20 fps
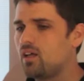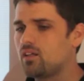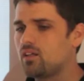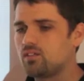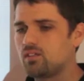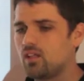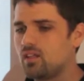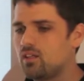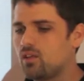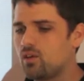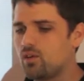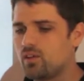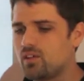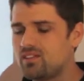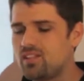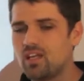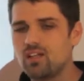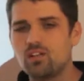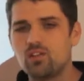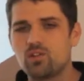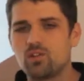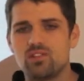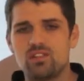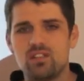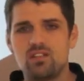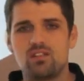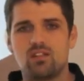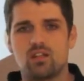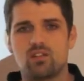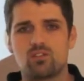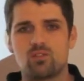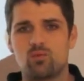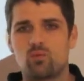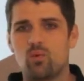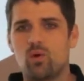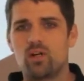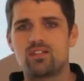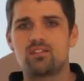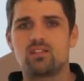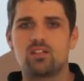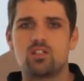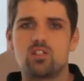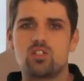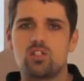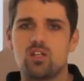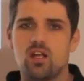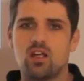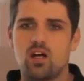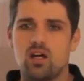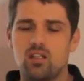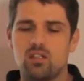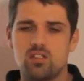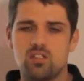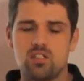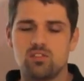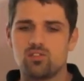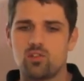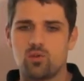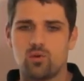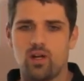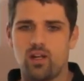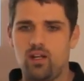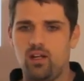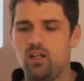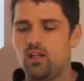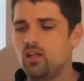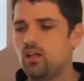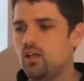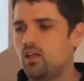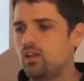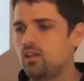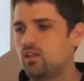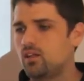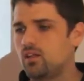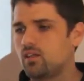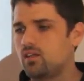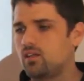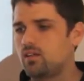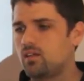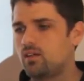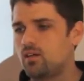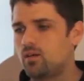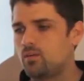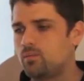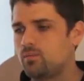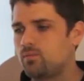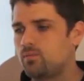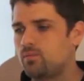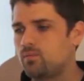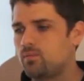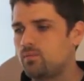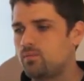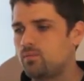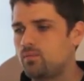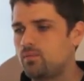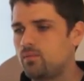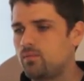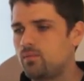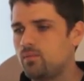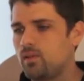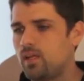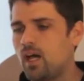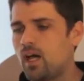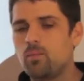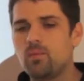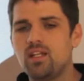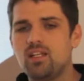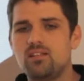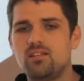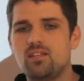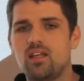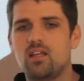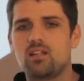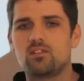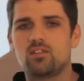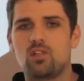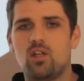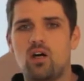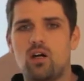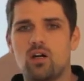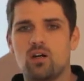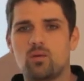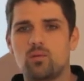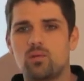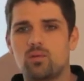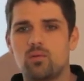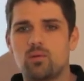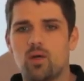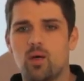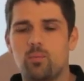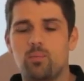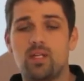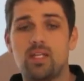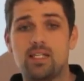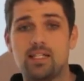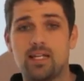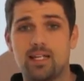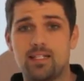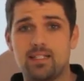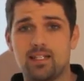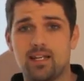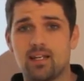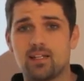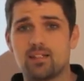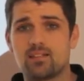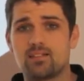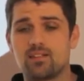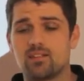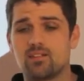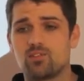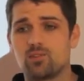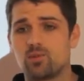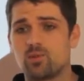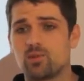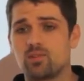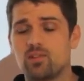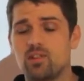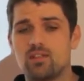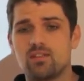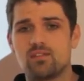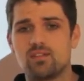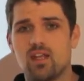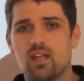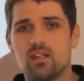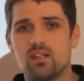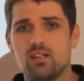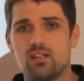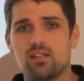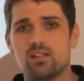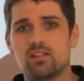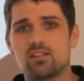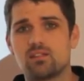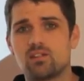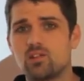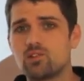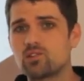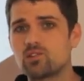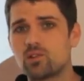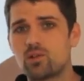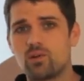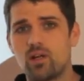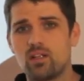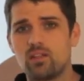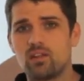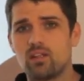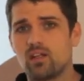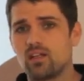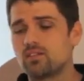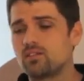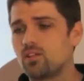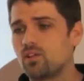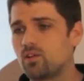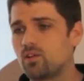The technical details of what's in Shakeology is great. The how many days long P90X is or Insanity is, those are great things.